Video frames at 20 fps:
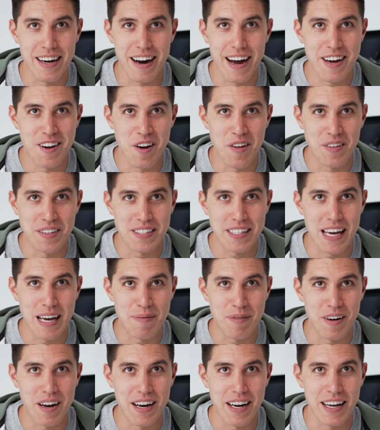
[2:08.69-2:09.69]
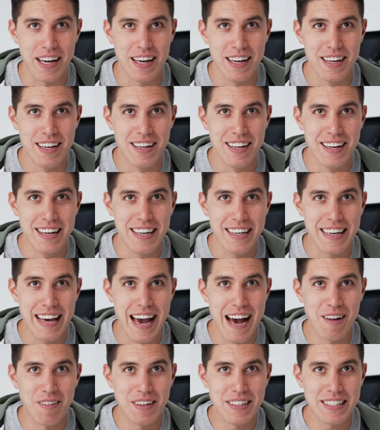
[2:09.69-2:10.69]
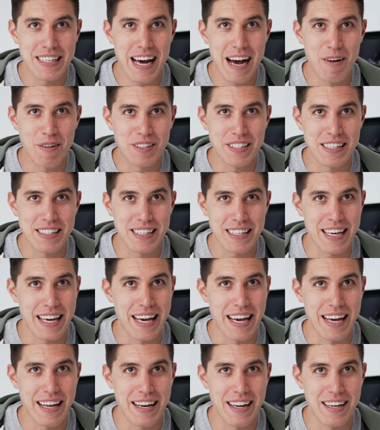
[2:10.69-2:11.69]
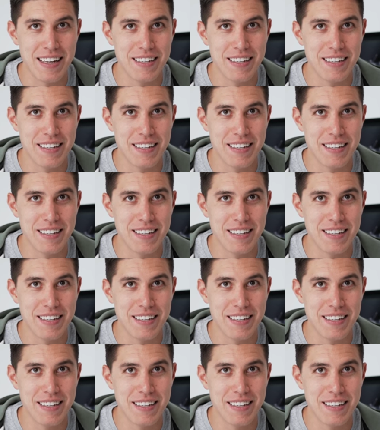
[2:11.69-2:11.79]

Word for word: I know this game already. Countless hours as a kid.